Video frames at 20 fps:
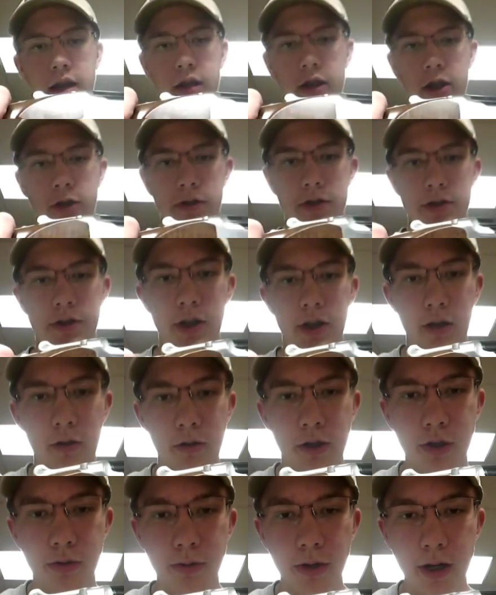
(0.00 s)
Comes with 2
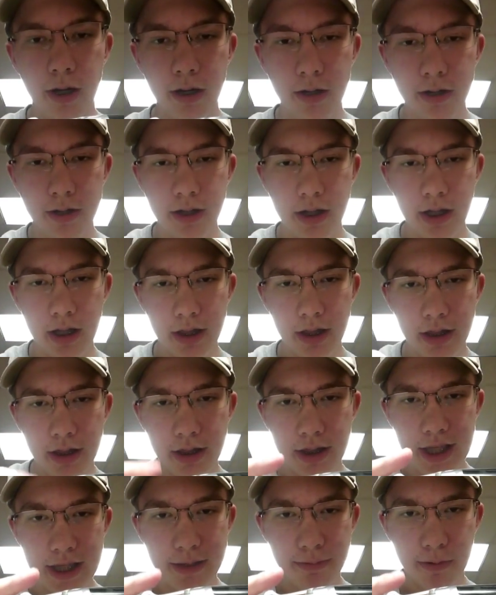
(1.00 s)
triggers.
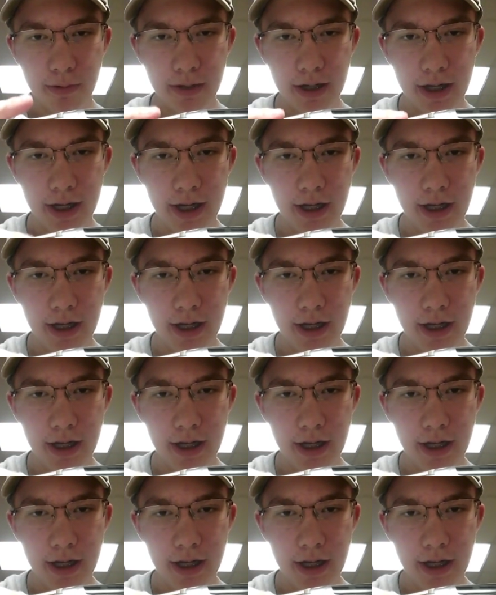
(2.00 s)
This one right